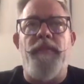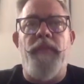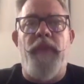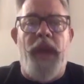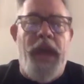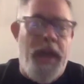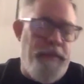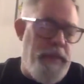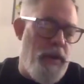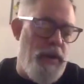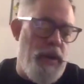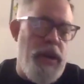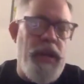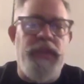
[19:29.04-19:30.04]
Happy
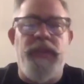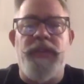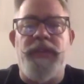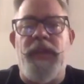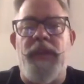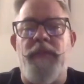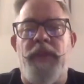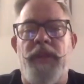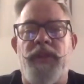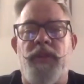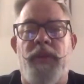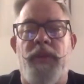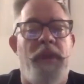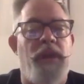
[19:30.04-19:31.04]
hour ends in 10 minutes.
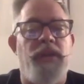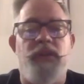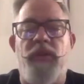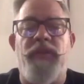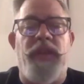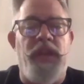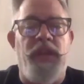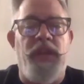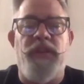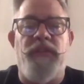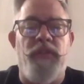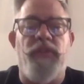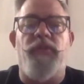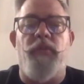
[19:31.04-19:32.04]
So I'm not serving each
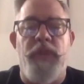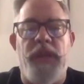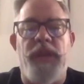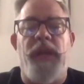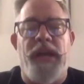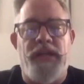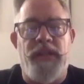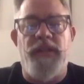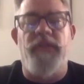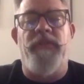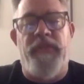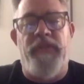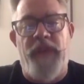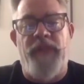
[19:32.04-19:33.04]
of you 3 glasses
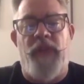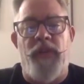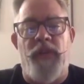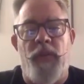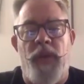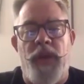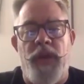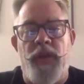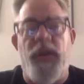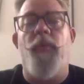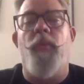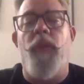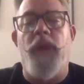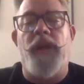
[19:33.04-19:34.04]
of $5 wine. You
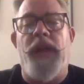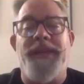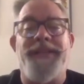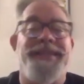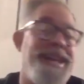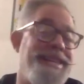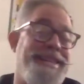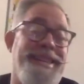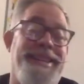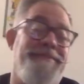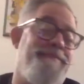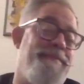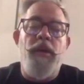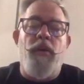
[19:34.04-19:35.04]
get 1 glass, that's it.
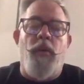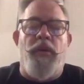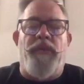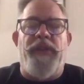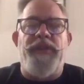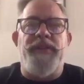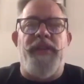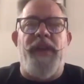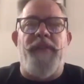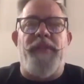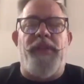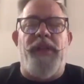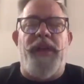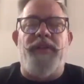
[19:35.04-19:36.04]
What if I slam
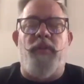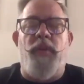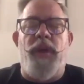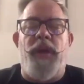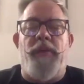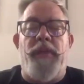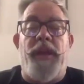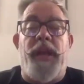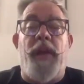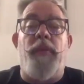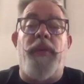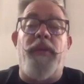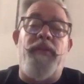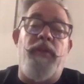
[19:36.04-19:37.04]
the glass of wine? I'm like, I
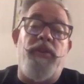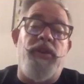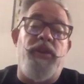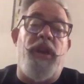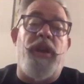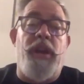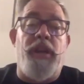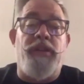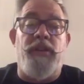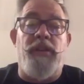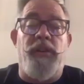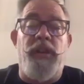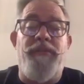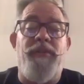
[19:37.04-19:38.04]
will give you your check and ask you
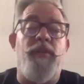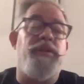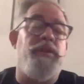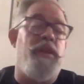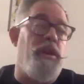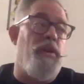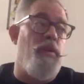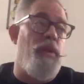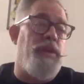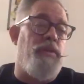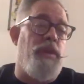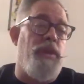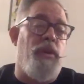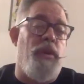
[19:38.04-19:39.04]
to leave. You were sitting in a
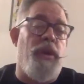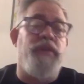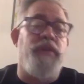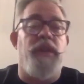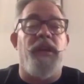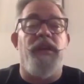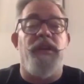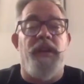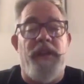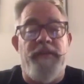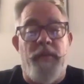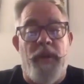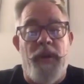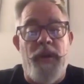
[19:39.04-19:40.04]
restaurant. You were not sitting in a dive bar.